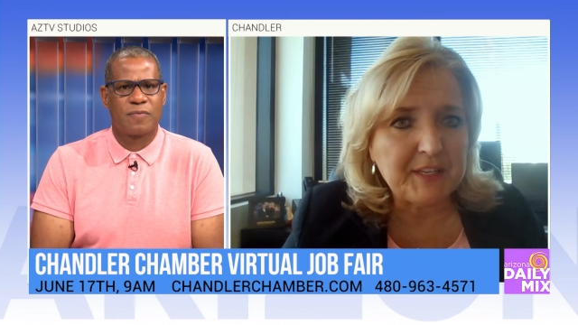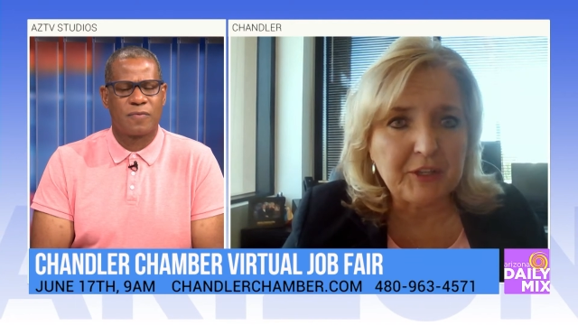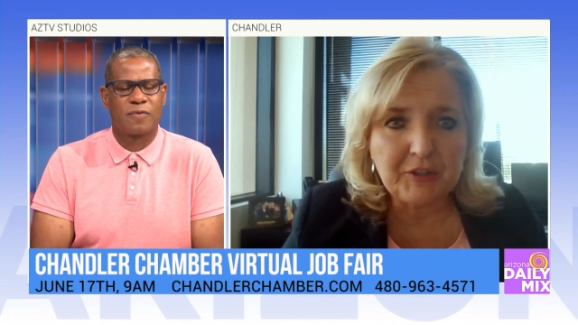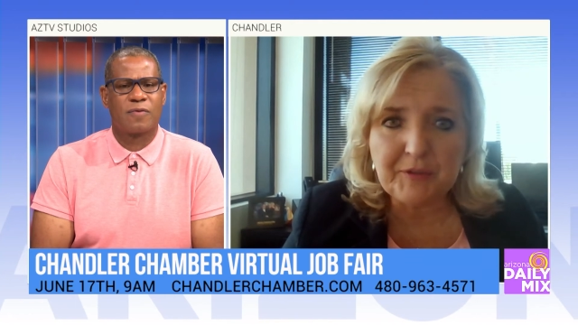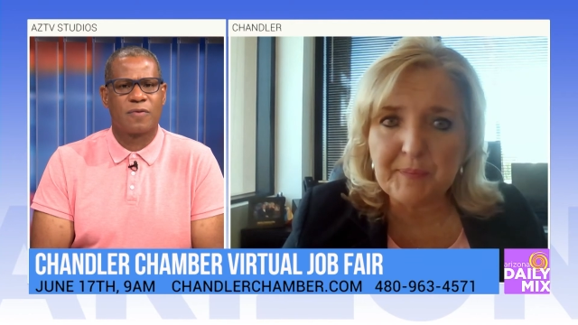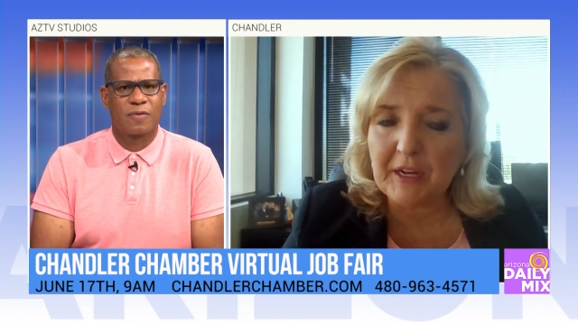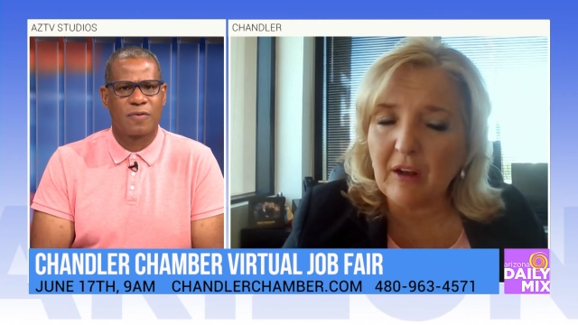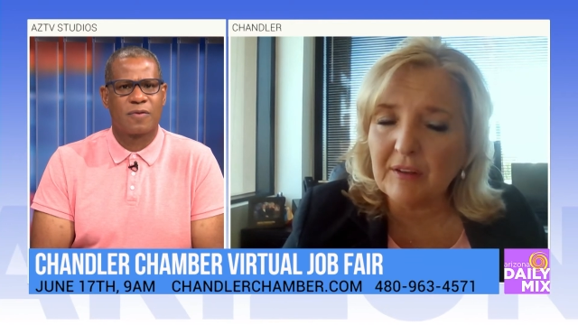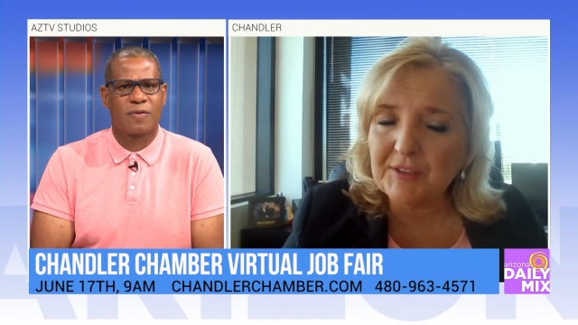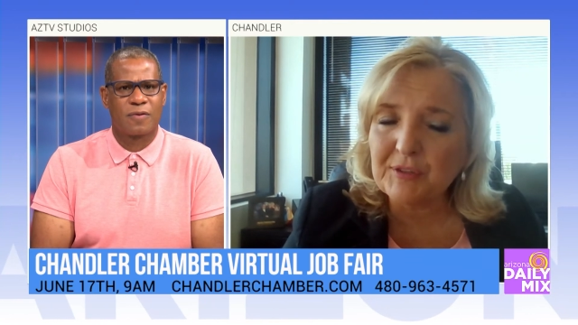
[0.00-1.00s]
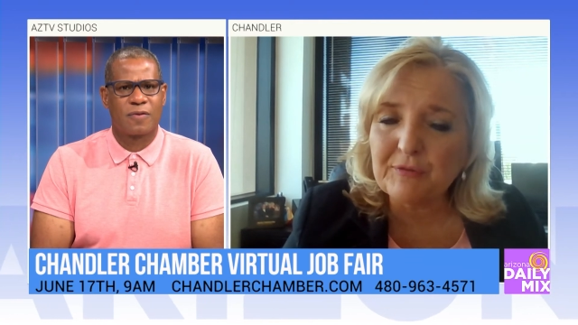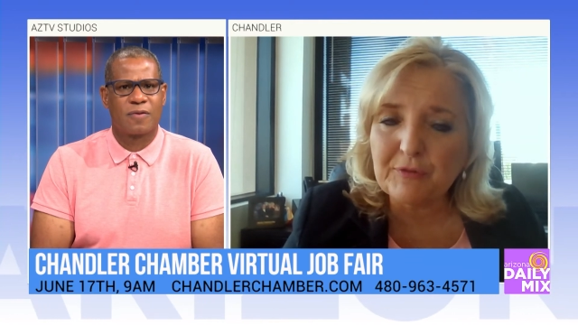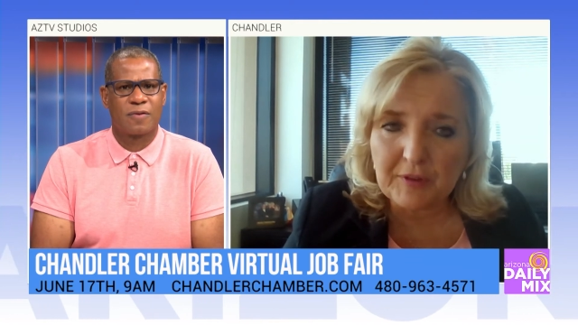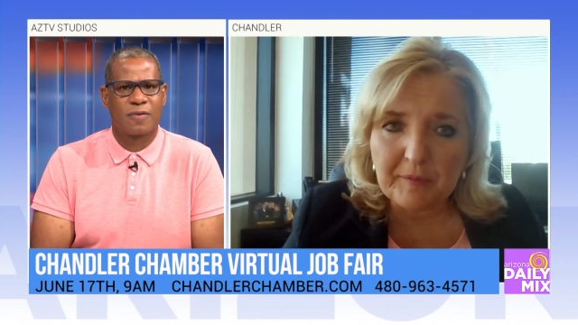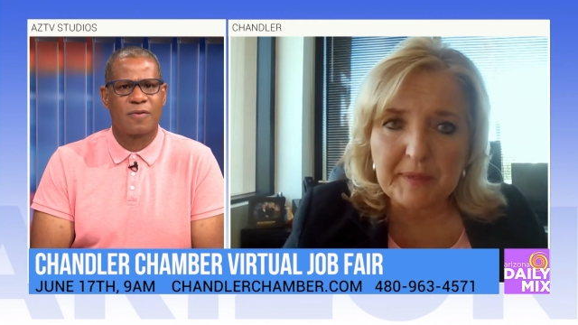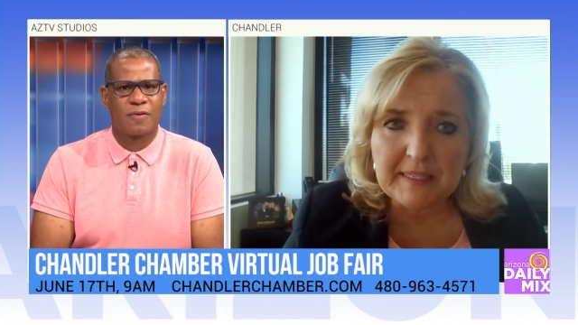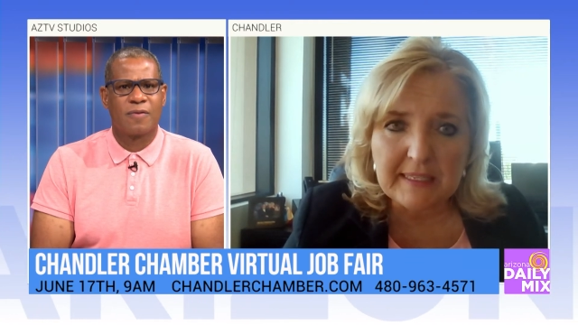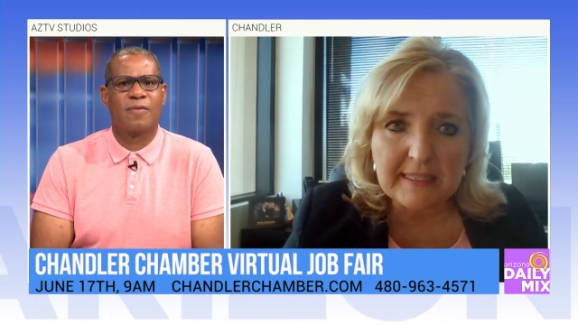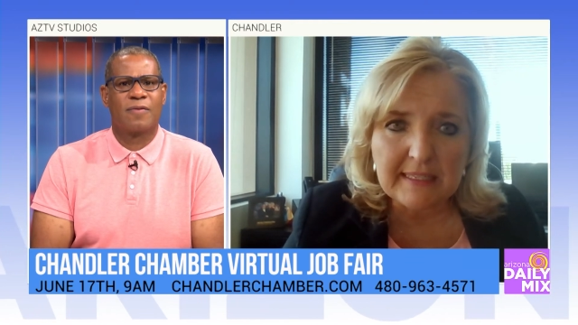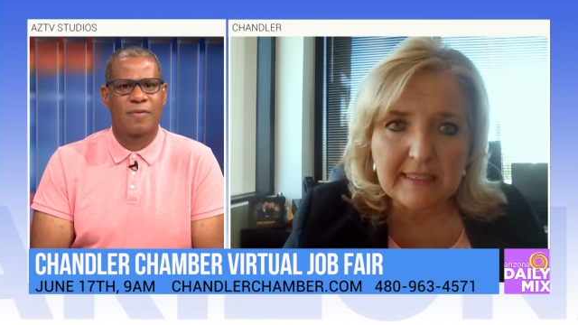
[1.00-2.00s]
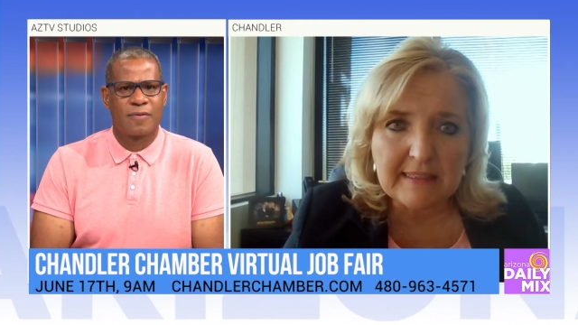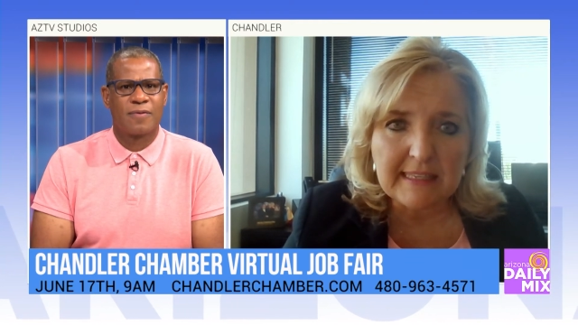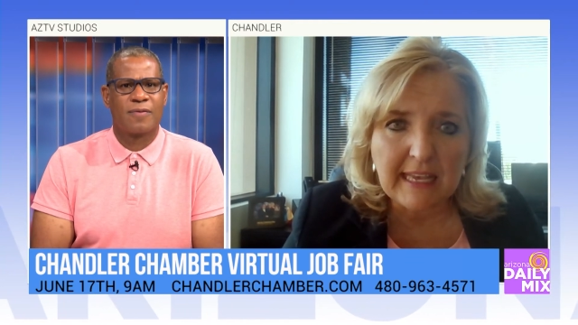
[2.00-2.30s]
Speaker 1: seekers, but also for the businesses.